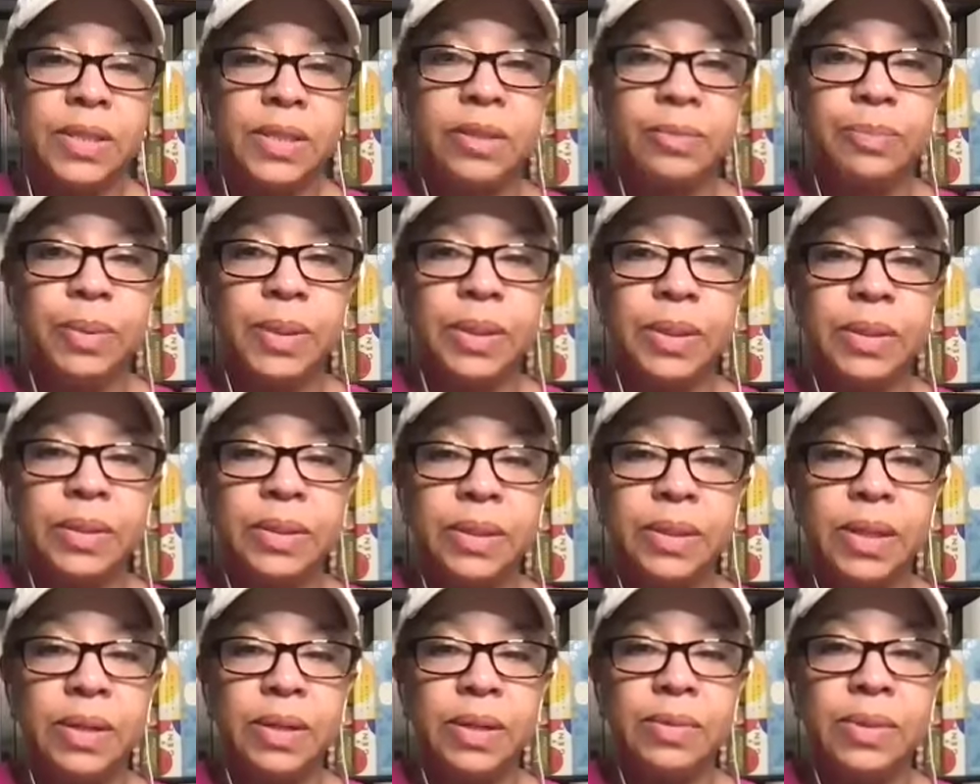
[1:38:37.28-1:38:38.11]

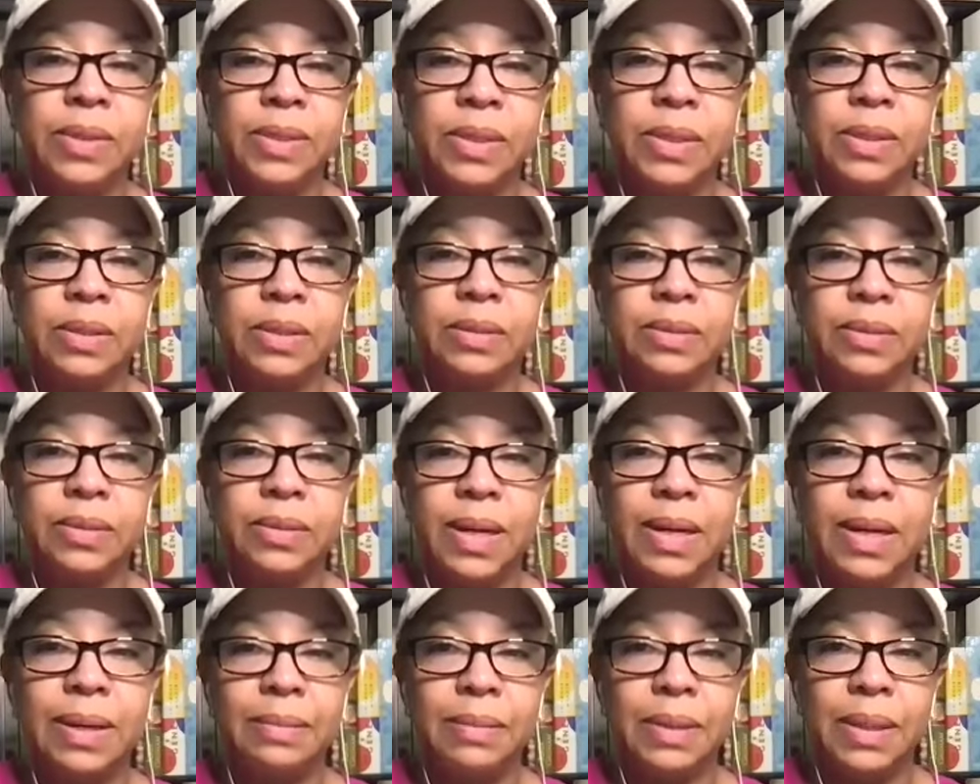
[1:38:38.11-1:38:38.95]
experience and every single
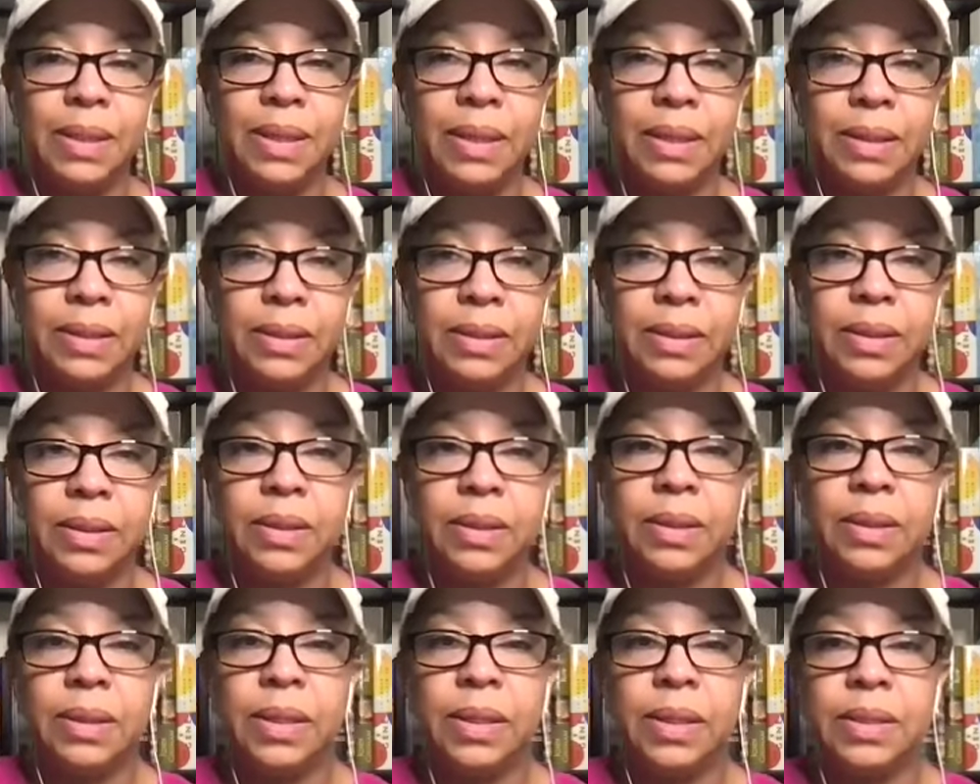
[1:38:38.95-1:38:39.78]
timeline
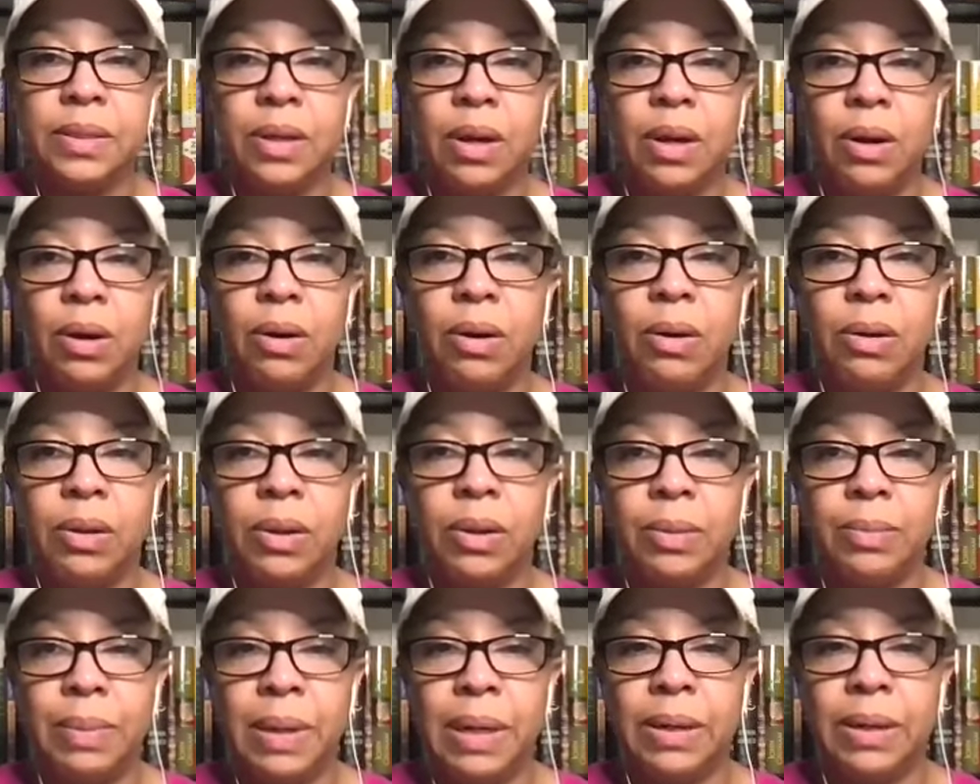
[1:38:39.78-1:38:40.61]
is
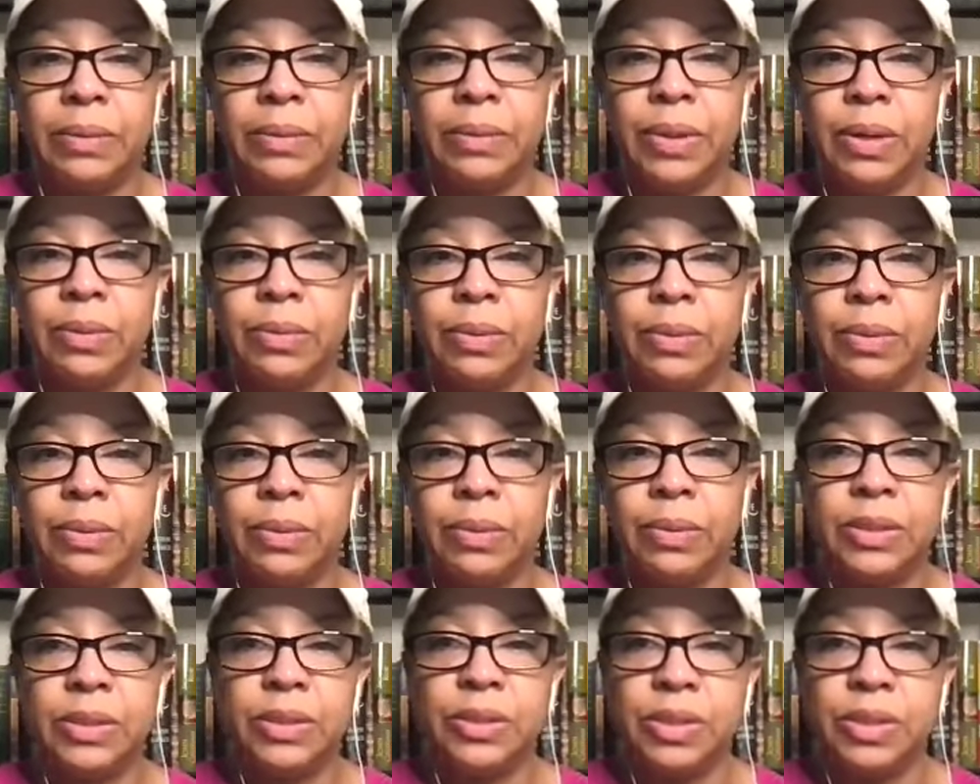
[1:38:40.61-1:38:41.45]
all about their
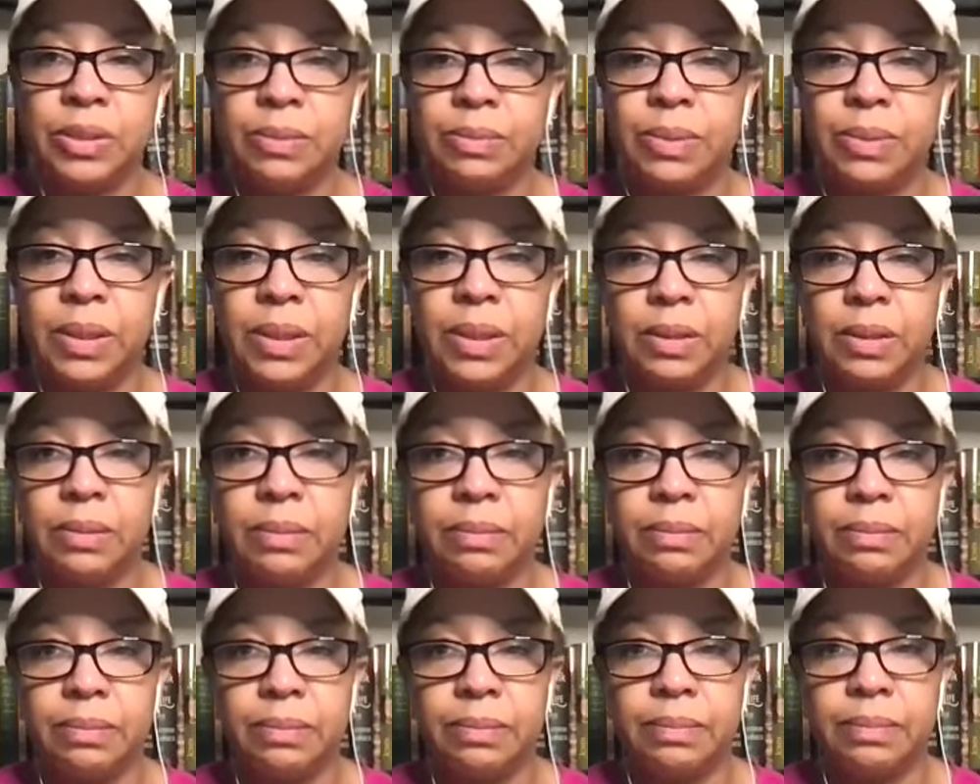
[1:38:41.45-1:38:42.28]
relationship to
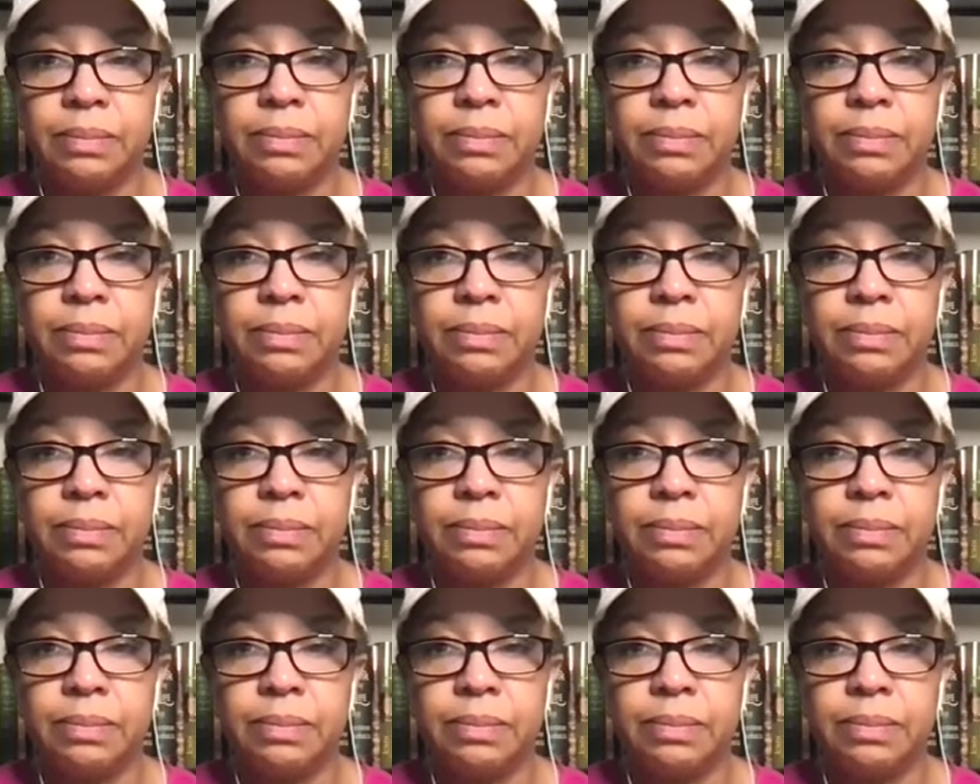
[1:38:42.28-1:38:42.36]
him.